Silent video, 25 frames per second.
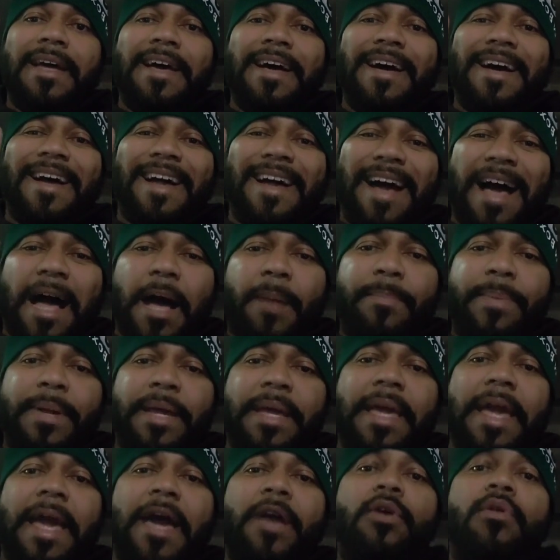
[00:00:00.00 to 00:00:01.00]
a
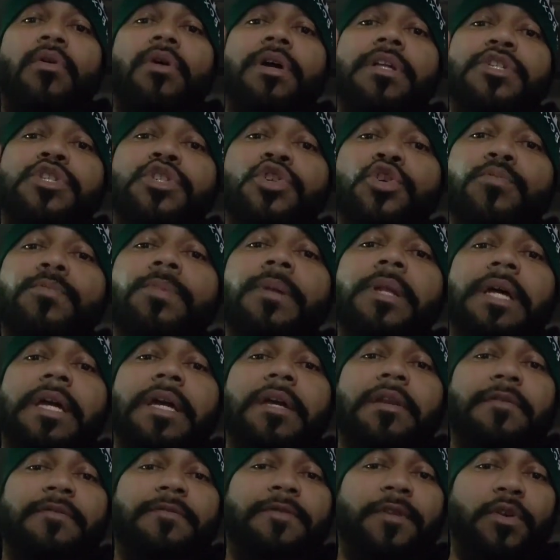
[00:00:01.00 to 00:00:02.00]
copycat or a
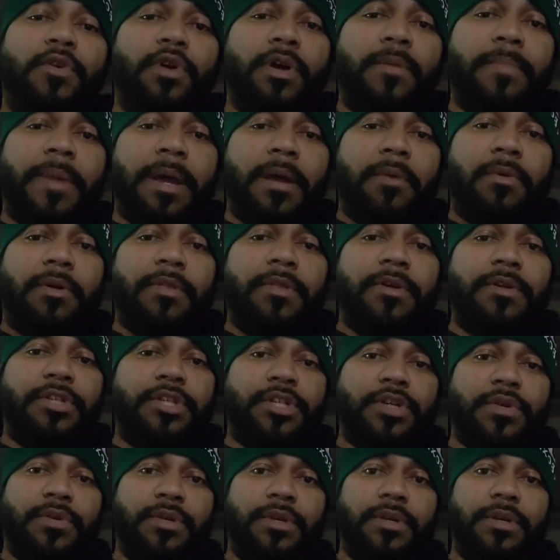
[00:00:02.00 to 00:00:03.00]
duplicate of Floyd Mayweather
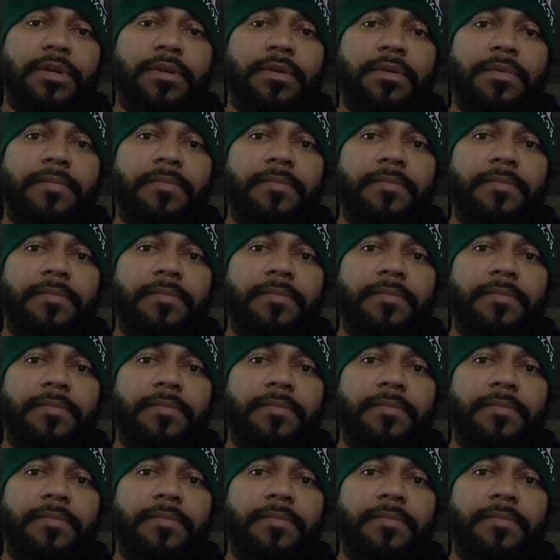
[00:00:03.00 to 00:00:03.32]
Jr.